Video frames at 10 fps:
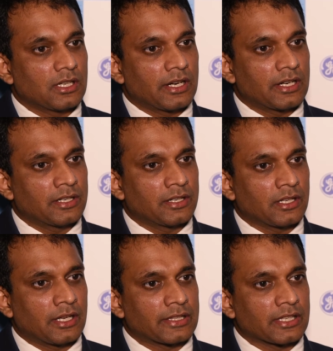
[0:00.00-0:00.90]
and
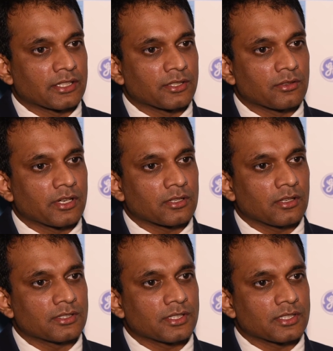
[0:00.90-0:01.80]
uh, I think
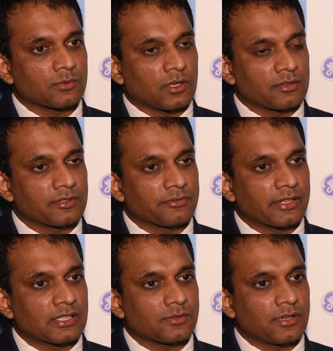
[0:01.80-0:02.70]
neonatology is one of the
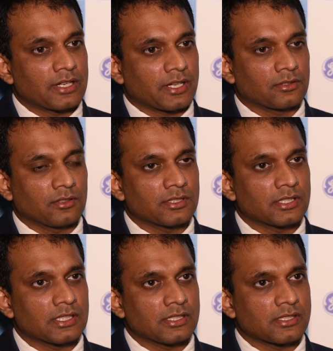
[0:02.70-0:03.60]
fields where
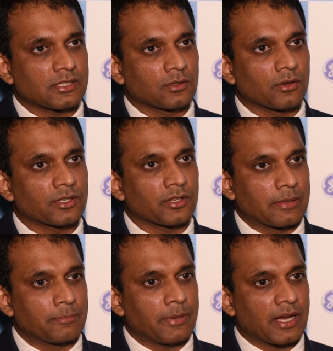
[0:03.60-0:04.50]
technology is going to
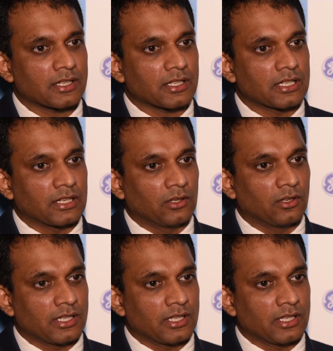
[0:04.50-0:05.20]
impact and